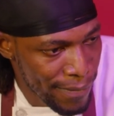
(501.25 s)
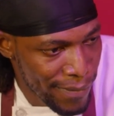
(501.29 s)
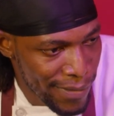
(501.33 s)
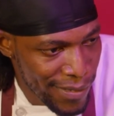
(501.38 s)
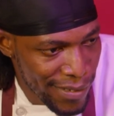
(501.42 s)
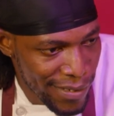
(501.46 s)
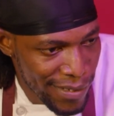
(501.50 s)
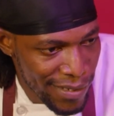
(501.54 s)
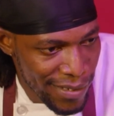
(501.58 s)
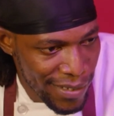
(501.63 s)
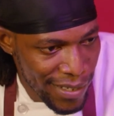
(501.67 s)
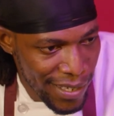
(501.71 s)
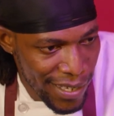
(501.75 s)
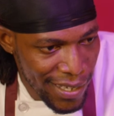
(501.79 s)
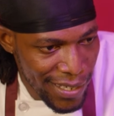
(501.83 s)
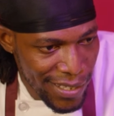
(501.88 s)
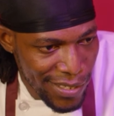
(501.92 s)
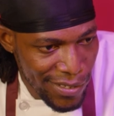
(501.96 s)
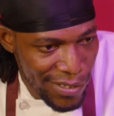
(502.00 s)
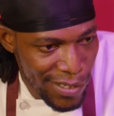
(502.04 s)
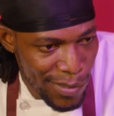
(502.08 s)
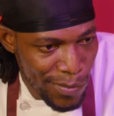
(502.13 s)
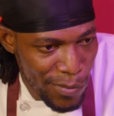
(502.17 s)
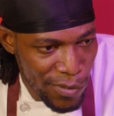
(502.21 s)
Right, right.
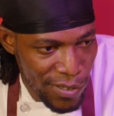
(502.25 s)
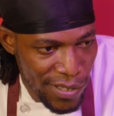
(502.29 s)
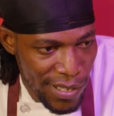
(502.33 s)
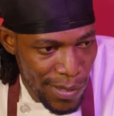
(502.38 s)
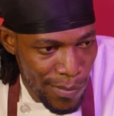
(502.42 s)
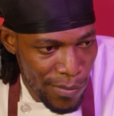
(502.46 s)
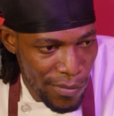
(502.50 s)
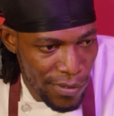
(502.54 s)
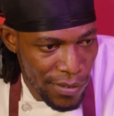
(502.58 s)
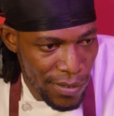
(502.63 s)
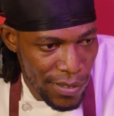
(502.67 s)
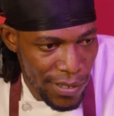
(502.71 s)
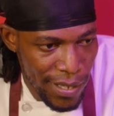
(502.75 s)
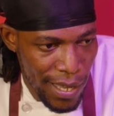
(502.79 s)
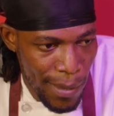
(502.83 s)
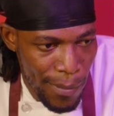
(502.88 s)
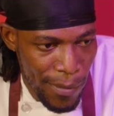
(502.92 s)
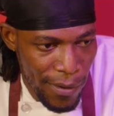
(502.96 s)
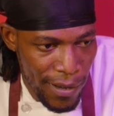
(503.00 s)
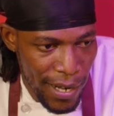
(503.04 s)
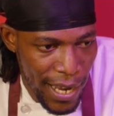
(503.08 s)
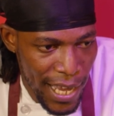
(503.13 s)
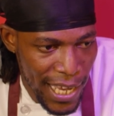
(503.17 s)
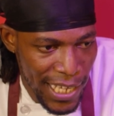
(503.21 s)
Yeah, so it's mostly mostly
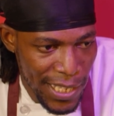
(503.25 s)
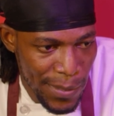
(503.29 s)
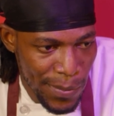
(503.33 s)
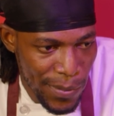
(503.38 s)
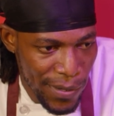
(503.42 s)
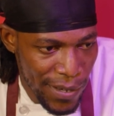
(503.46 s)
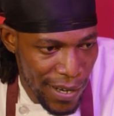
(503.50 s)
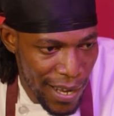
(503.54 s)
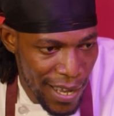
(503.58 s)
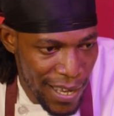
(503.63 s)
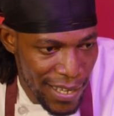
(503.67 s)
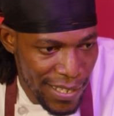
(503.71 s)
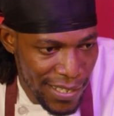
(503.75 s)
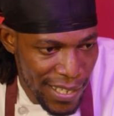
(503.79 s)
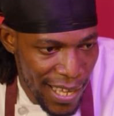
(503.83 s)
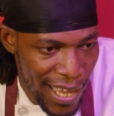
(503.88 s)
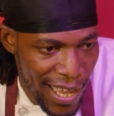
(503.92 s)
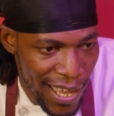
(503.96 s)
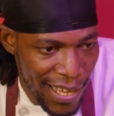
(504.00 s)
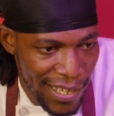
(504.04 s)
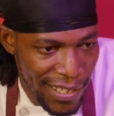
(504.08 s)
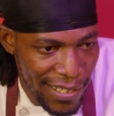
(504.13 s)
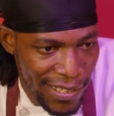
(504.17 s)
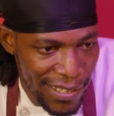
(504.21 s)
about the experience
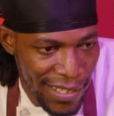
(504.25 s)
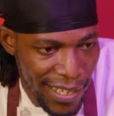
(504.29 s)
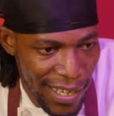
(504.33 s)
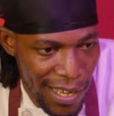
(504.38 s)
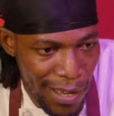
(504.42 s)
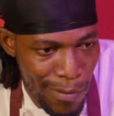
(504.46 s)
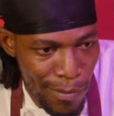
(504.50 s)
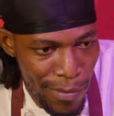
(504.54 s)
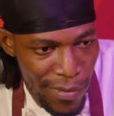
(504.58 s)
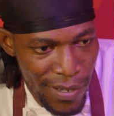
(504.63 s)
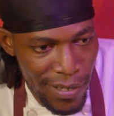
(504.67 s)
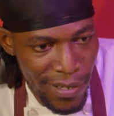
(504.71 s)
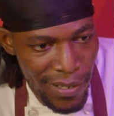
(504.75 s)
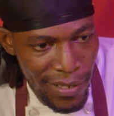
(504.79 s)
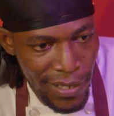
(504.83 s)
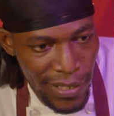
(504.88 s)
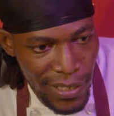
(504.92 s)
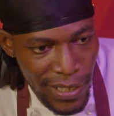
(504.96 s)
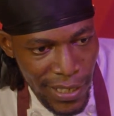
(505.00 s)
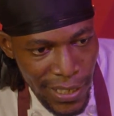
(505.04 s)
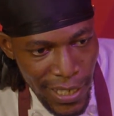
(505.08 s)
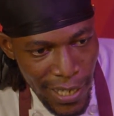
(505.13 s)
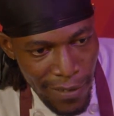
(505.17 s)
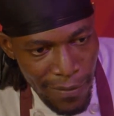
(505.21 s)
and taking
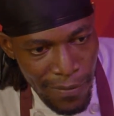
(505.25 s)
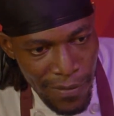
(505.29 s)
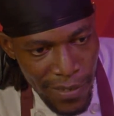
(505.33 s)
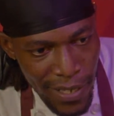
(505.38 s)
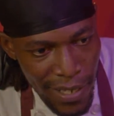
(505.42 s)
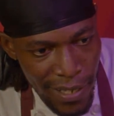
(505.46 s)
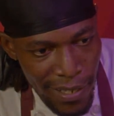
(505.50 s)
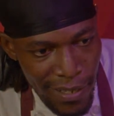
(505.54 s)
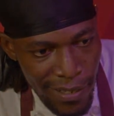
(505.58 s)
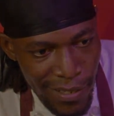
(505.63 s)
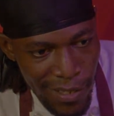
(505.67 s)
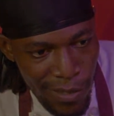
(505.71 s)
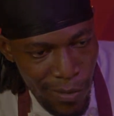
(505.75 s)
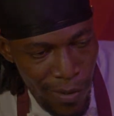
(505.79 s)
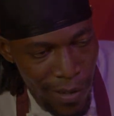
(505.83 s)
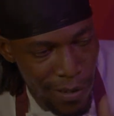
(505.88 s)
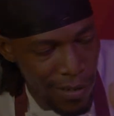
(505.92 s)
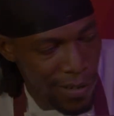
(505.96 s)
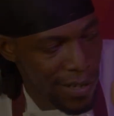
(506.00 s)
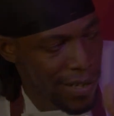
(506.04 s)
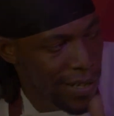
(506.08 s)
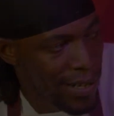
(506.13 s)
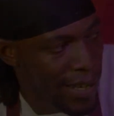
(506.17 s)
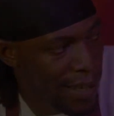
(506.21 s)
my chef skills to
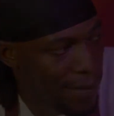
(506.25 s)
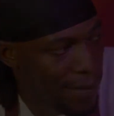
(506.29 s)
another